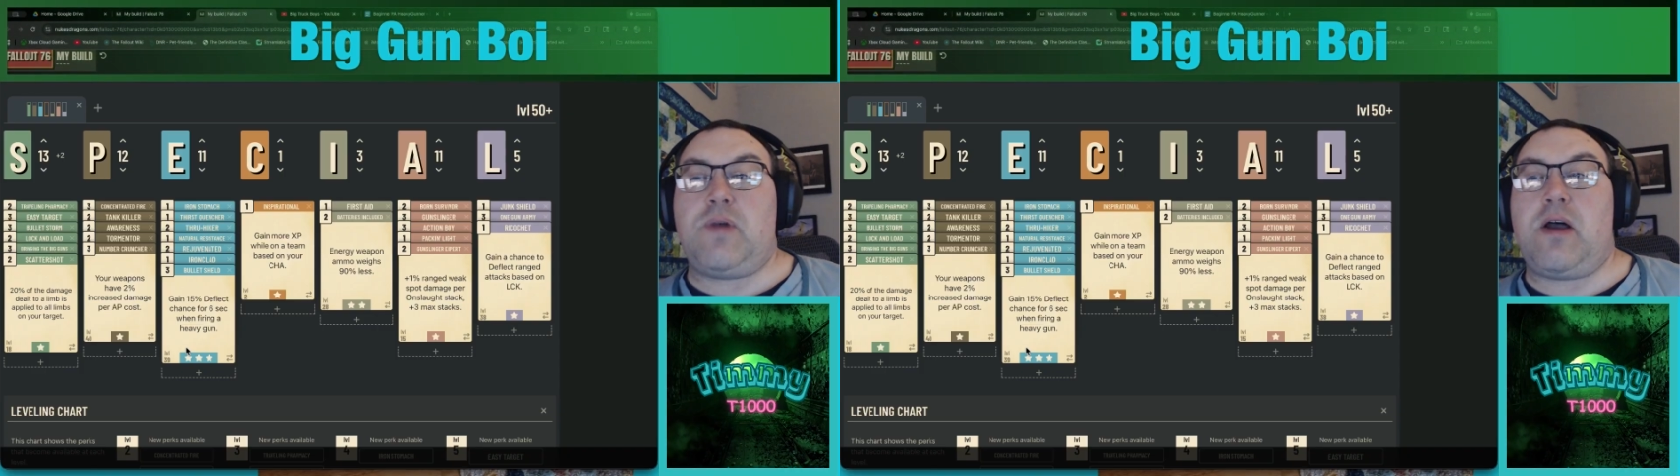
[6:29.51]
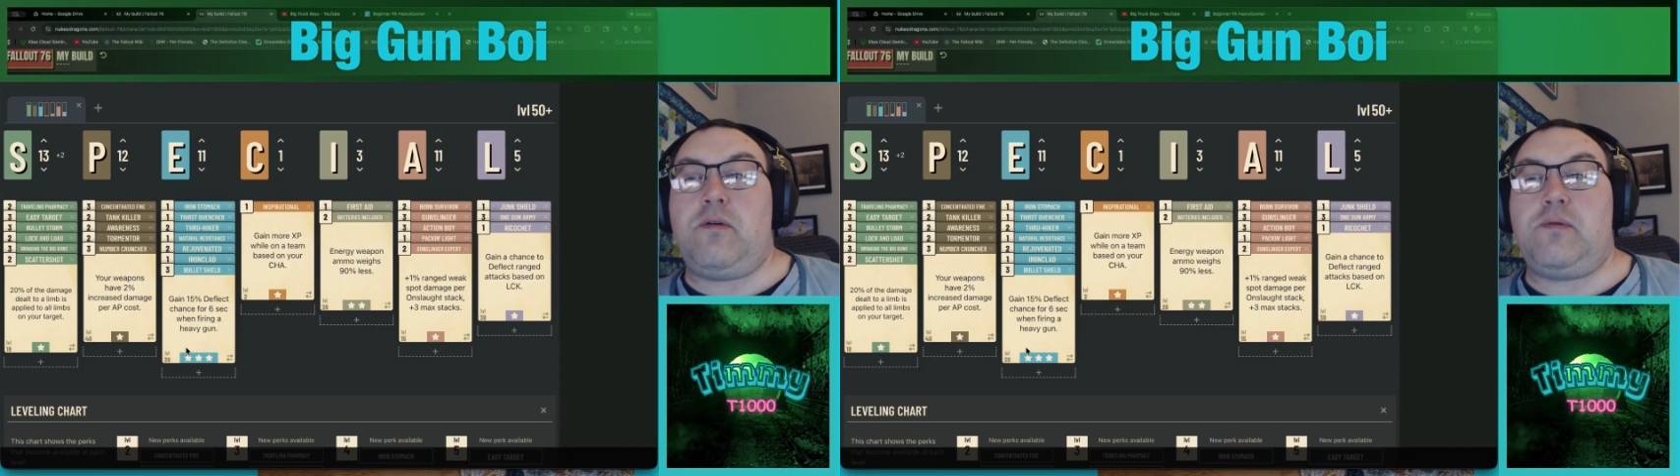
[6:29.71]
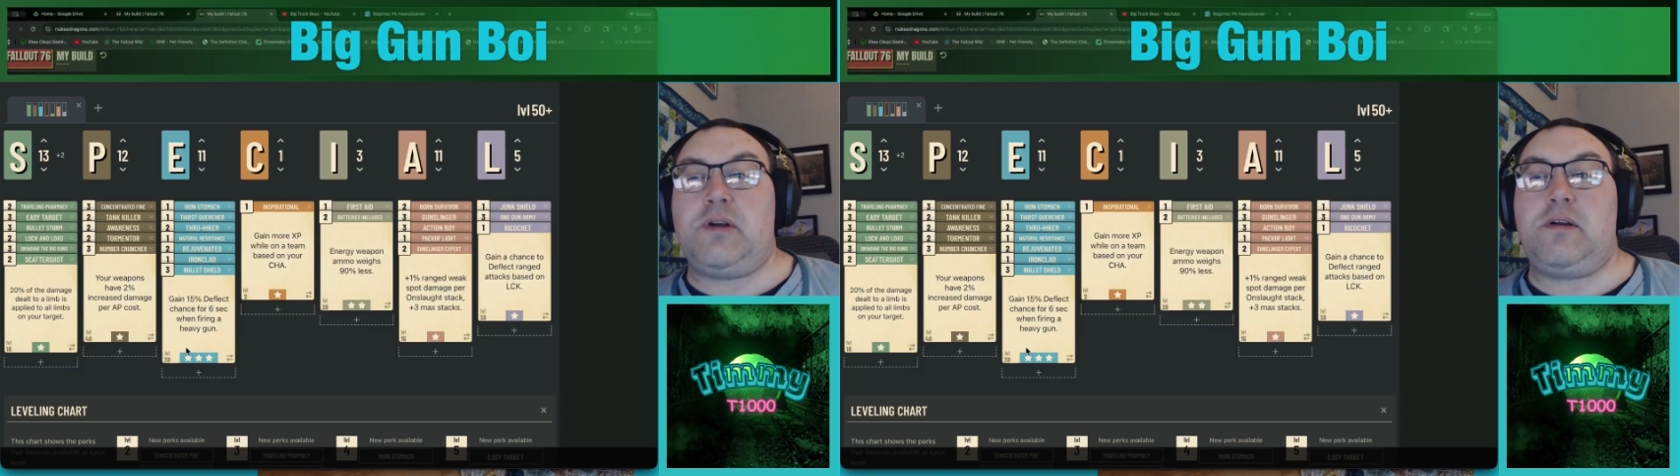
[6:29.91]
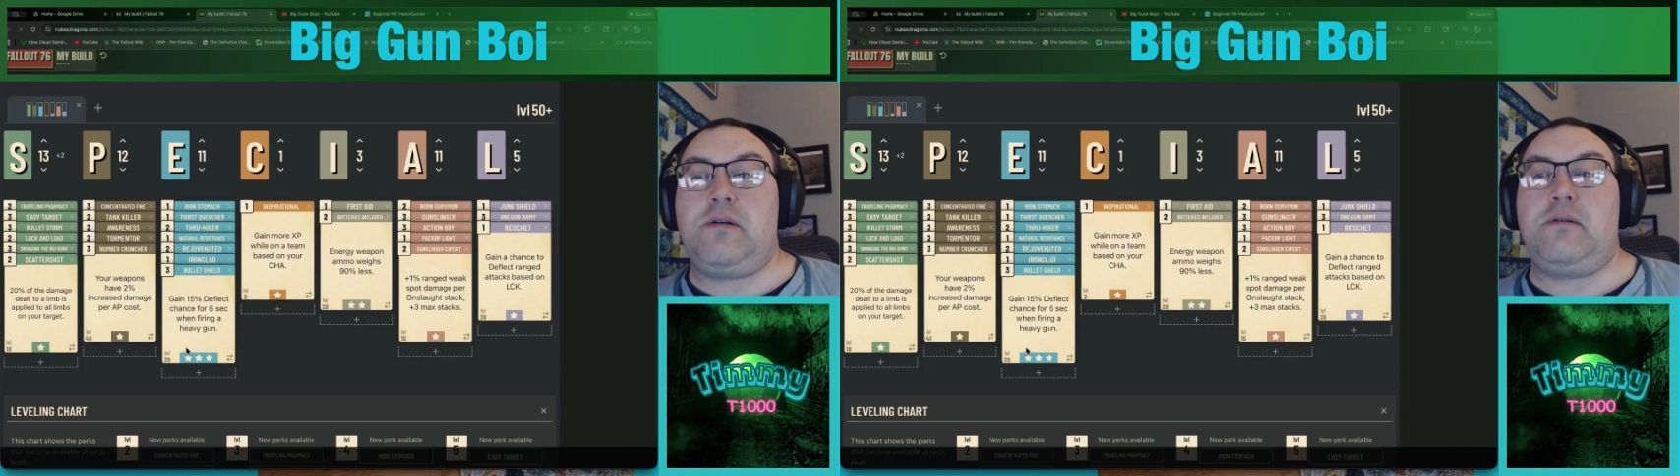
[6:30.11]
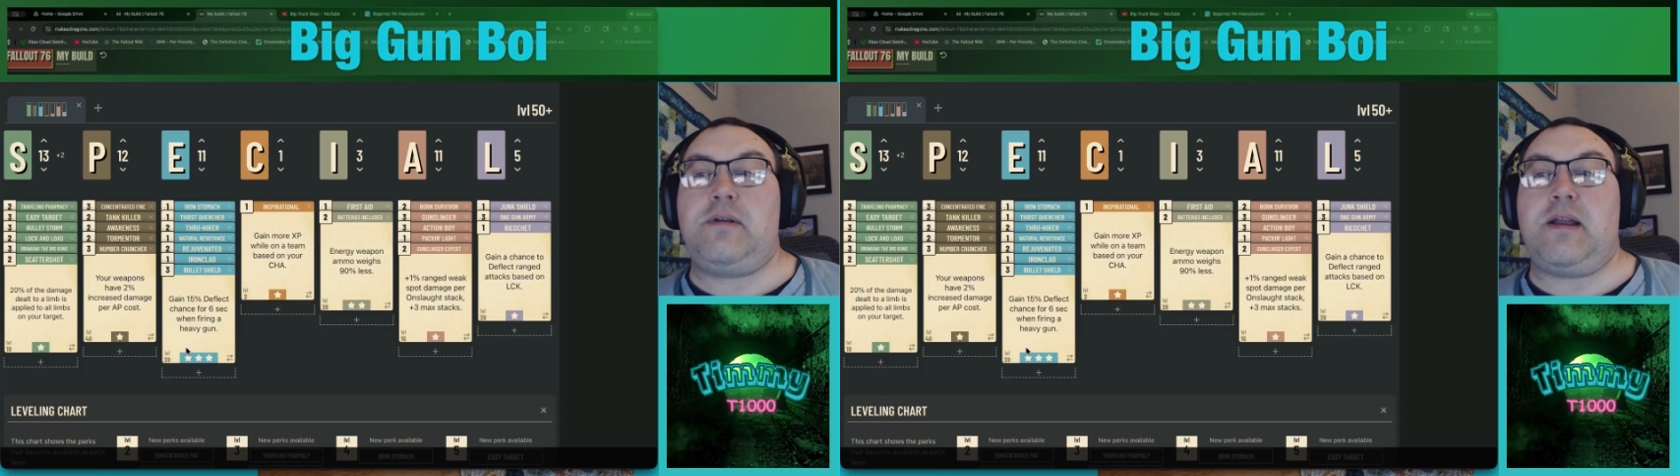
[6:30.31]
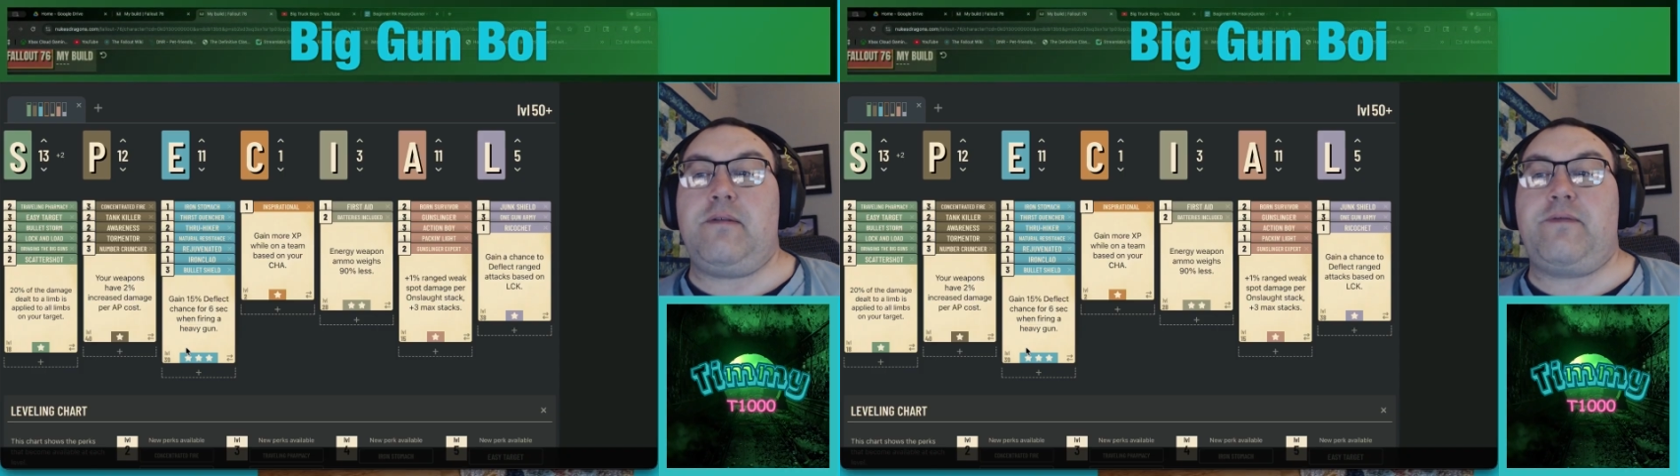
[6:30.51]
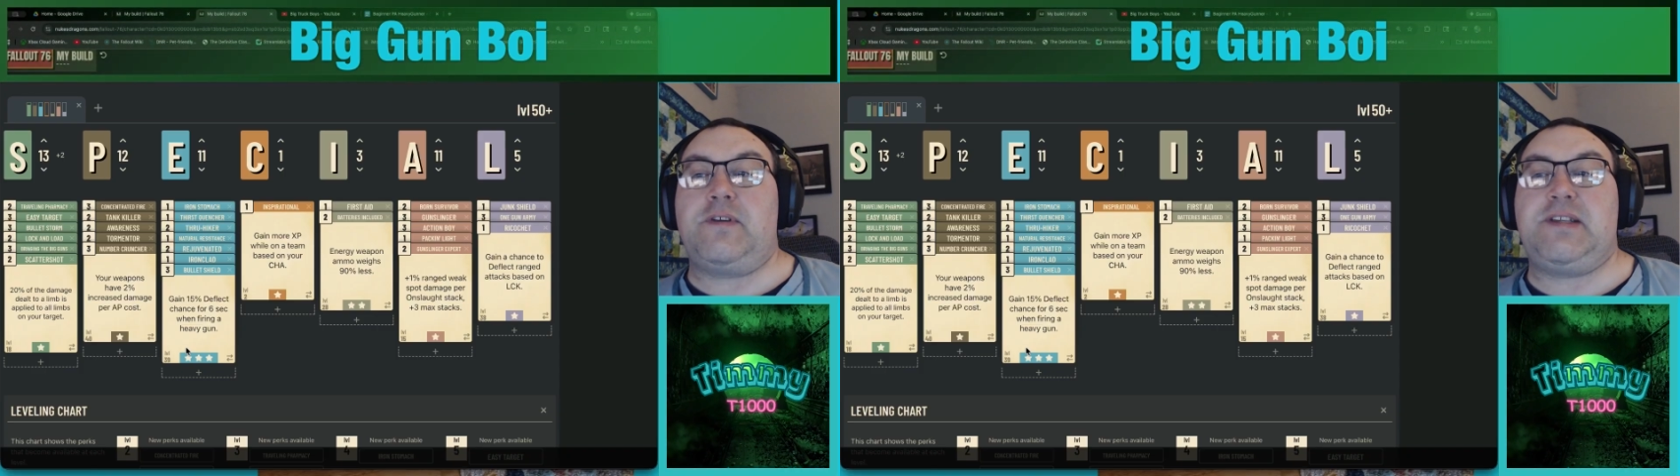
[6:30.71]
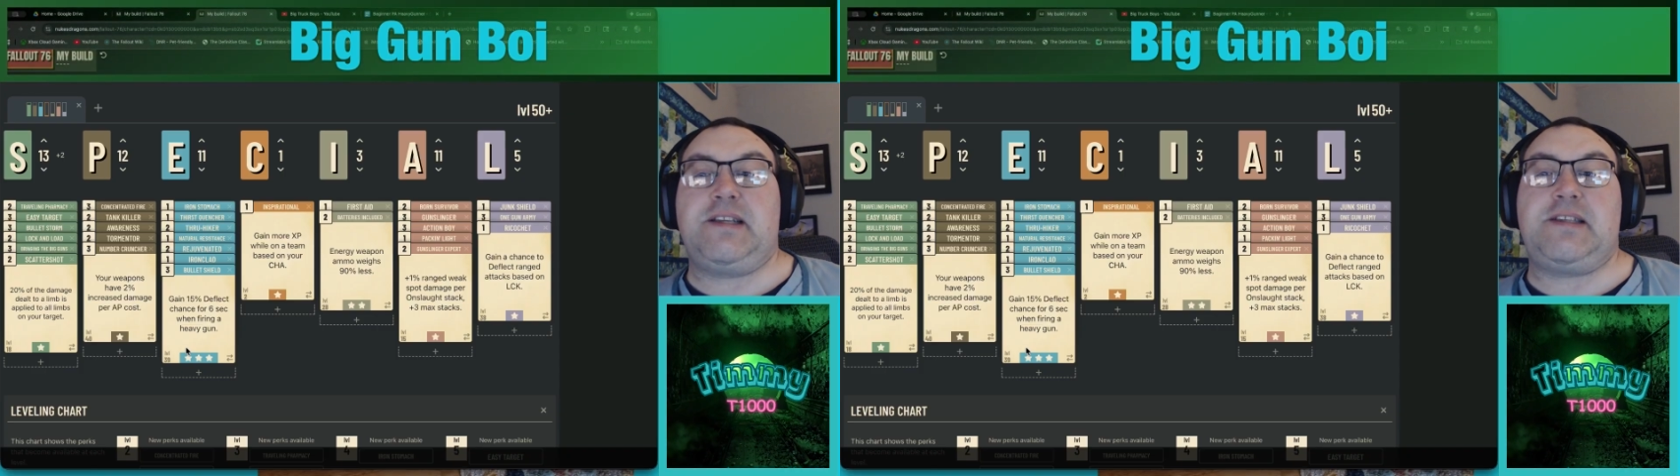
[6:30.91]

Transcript: for 6